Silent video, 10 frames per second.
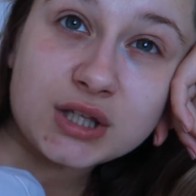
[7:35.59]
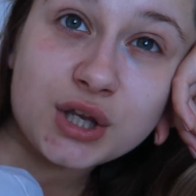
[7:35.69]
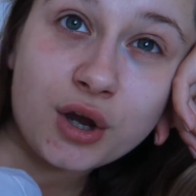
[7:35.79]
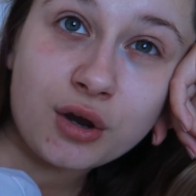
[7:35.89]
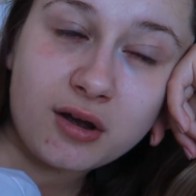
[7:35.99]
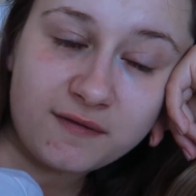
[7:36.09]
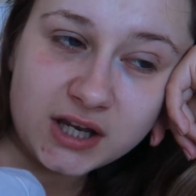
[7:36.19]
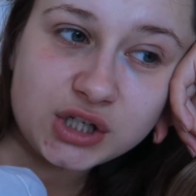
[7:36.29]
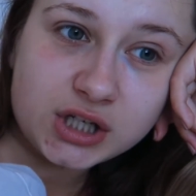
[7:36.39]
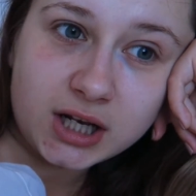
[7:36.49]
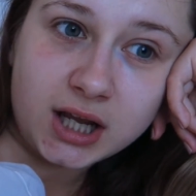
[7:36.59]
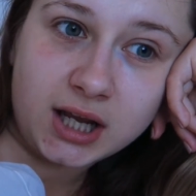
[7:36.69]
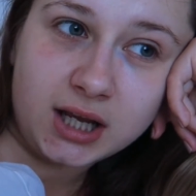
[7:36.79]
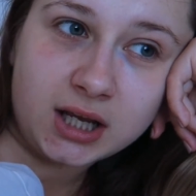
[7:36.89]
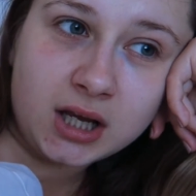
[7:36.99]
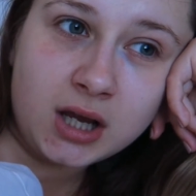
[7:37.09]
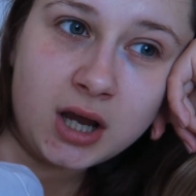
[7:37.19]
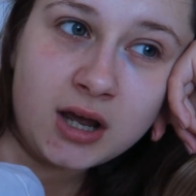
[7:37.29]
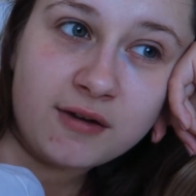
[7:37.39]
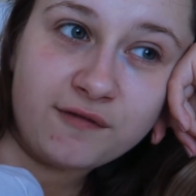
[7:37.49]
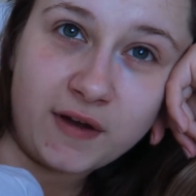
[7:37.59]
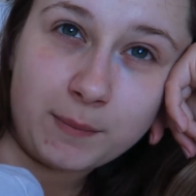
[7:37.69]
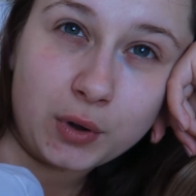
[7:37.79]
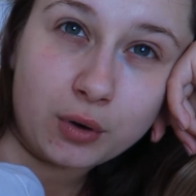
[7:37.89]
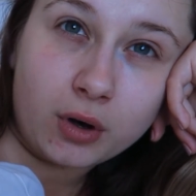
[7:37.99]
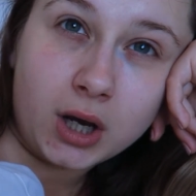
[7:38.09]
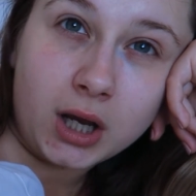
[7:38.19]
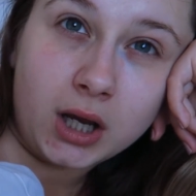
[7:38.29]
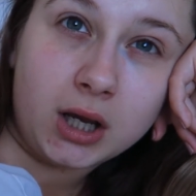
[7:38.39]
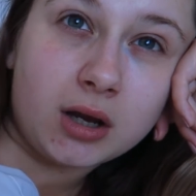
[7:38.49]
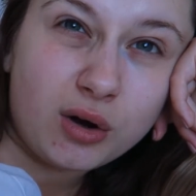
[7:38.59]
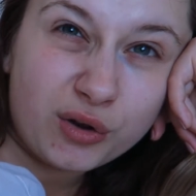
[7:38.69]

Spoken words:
So eventually February,